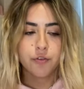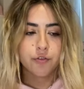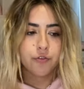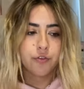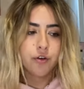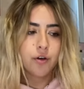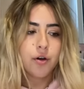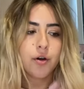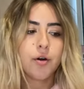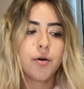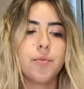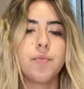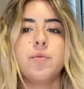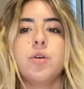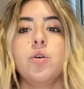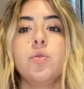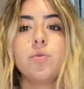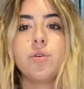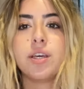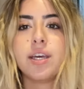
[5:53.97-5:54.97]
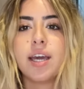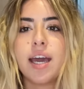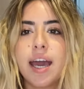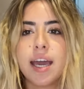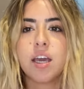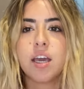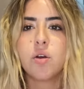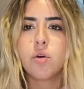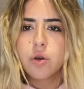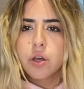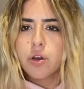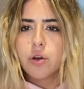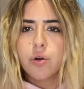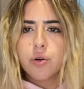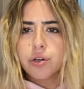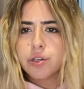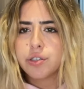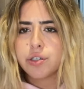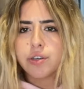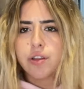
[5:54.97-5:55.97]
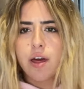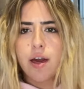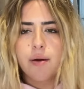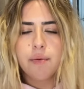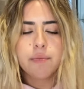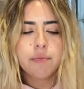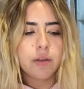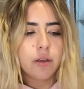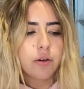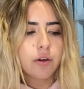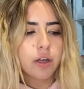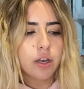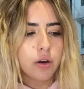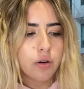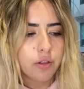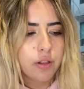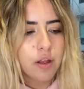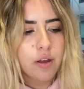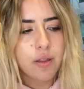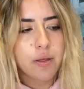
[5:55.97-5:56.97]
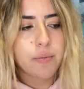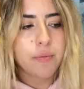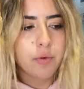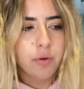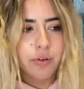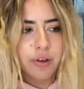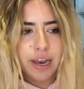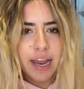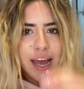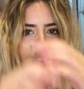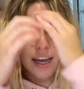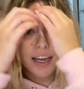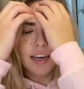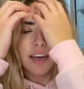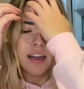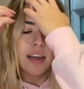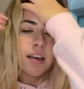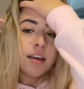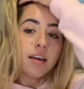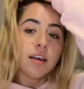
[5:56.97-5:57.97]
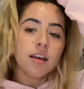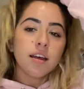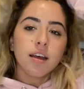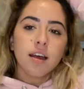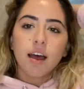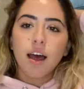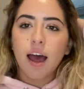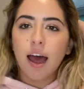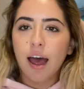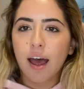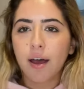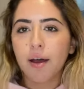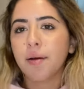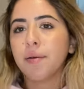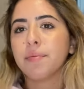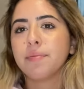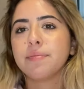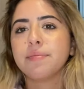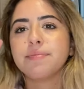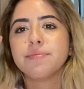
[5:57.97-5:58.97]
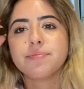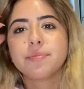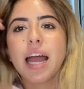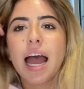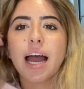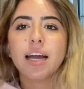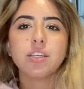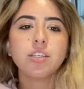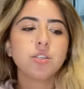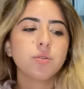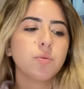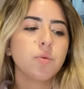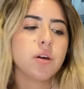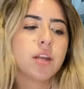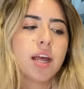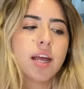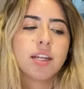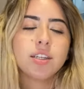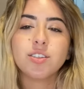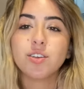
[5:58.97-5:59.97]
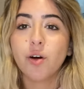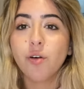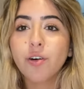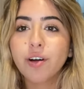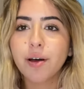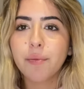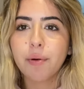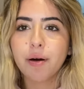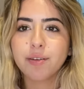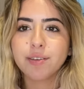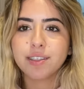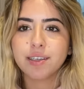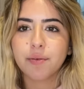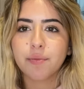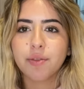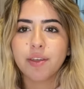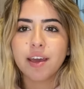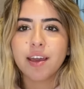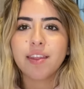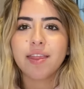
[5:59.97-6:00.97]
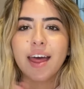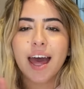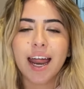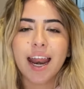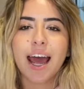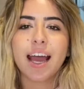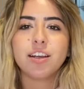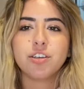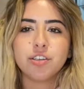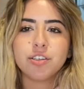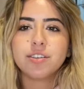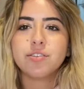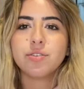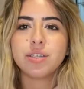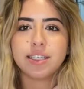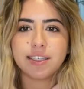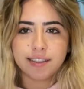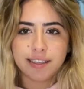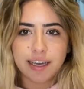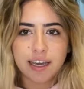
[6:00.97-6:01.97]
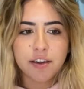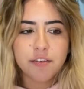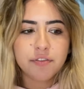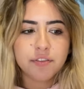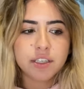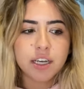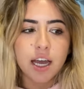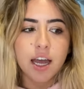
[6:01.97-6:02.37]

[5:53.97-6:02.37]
from UK. You can order them. You can order them online. I just wanna talk about something that I just received.